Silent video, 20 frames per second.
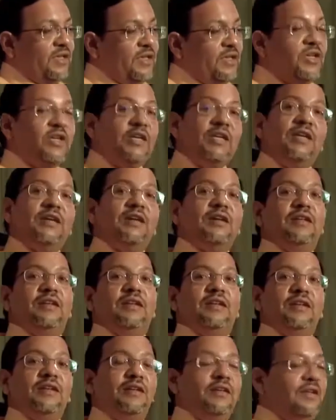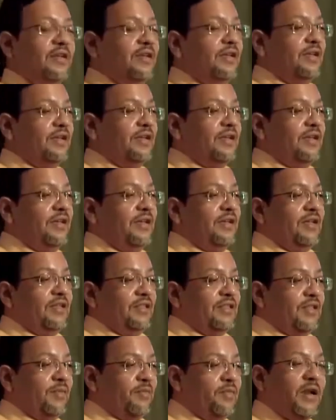here
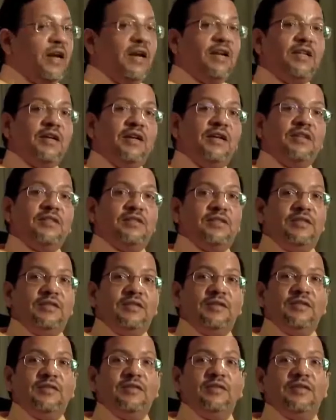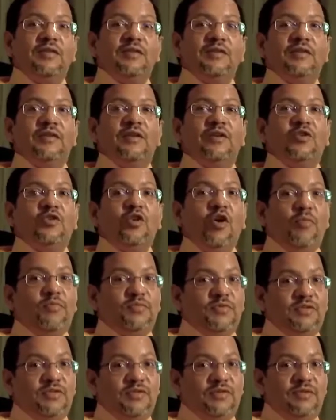the planet Earth
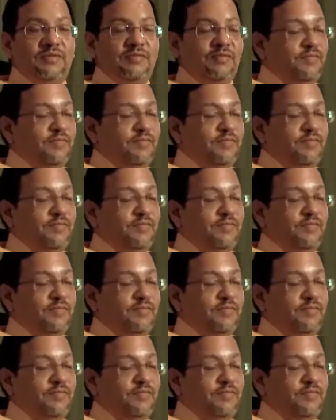tops,